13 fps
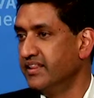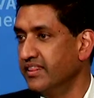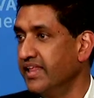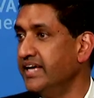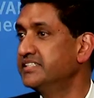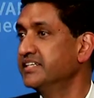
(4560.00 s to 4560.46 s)

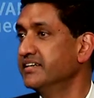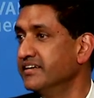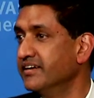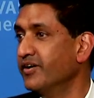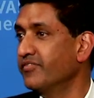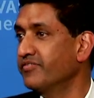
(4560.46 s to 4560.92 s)

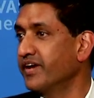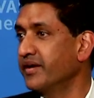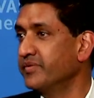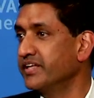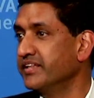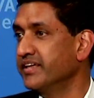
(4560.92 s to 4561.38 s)
legend in our
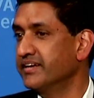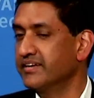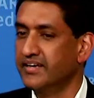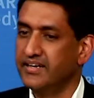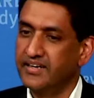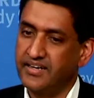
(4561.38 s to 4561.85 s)
family that
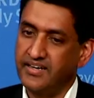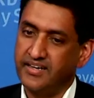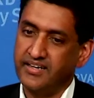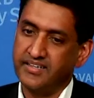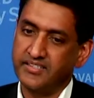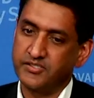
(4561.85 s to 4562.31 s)

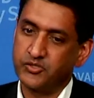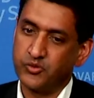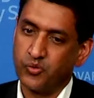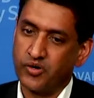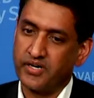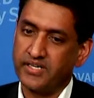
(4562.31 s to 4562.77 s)
his
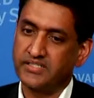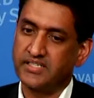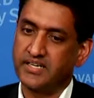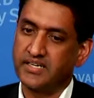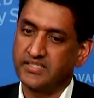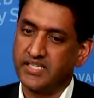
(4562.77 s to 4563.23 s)

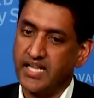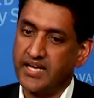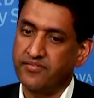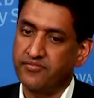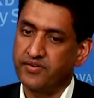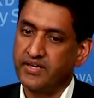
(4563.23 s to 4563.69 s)
stories and his
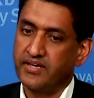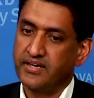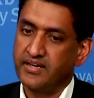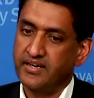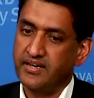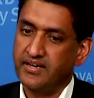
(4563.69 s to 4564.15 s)
life
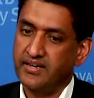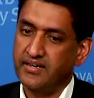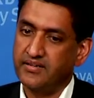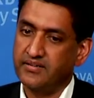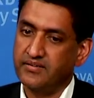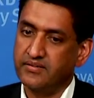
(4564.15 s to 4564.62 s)

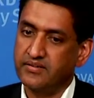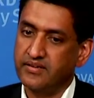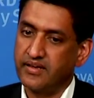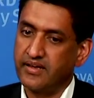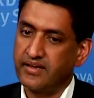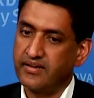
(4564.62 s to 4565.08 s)

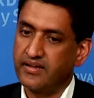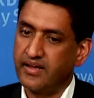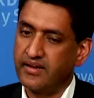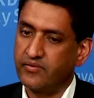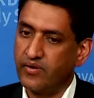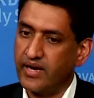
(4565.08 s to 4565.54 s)

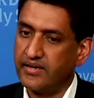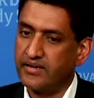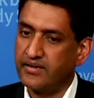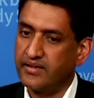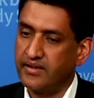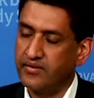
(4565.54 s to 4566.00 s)
had great
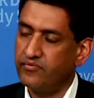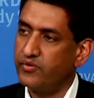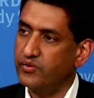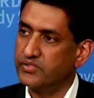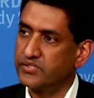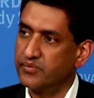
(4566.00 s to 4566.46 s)

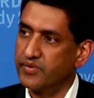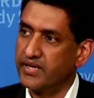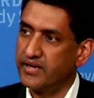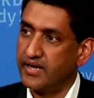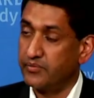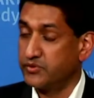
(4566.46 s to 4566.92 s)
influence to me.
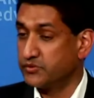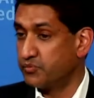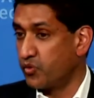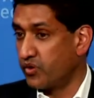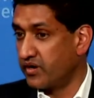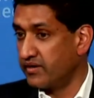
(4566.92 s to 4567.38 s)
And I was
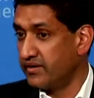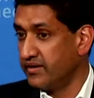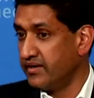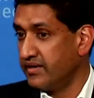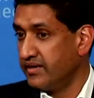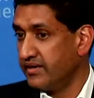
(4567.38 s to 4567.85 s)
born
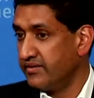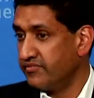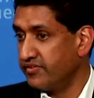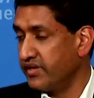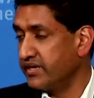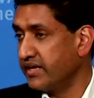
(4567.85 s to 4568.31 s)
in
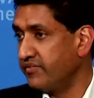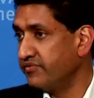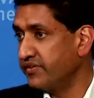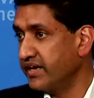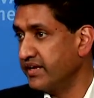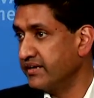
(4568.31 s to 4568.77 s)

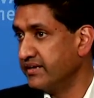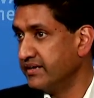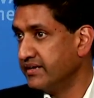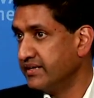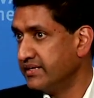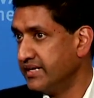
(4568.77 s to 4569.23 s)
Philadelphia in
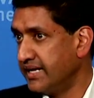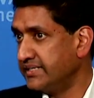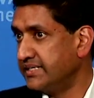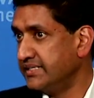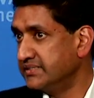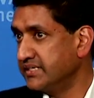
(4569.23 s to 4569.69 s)

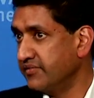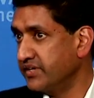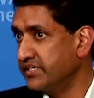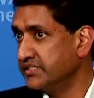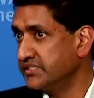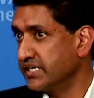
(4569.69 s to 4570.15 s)

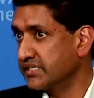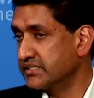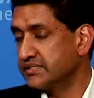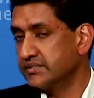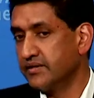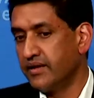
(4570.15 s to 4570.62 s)

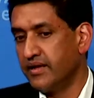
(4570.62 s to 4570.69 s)
1976.